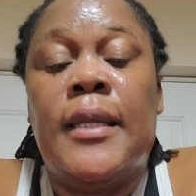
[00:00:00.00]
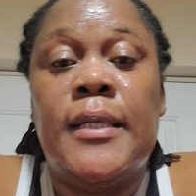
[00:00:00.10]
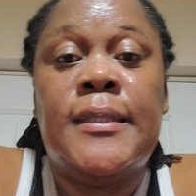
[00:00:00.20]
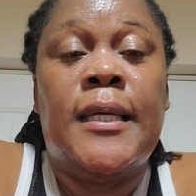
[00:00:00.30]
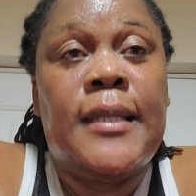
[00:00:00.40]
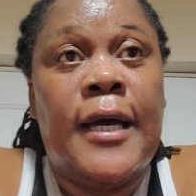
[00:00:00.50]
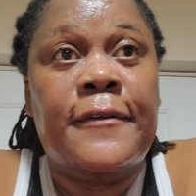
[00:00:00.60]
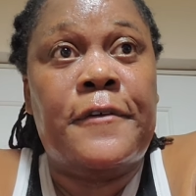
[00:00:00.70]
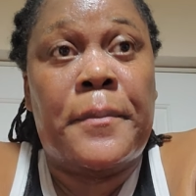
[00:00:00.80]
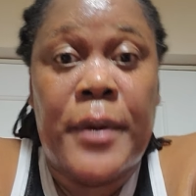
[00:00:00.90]
I take that
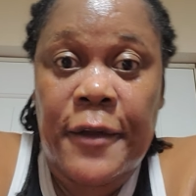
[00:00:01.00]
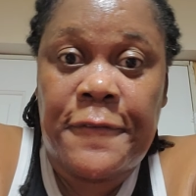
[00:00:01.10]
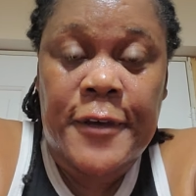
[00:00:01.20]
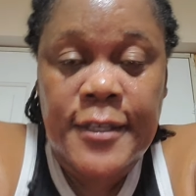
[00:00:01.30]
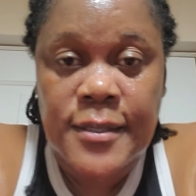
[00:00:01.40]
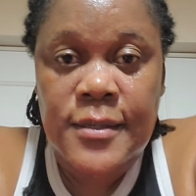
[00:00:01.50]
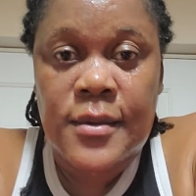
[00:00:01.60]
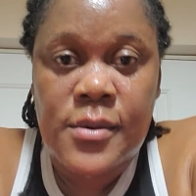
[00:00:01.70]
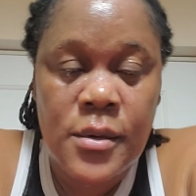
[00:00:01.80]
for breakfast.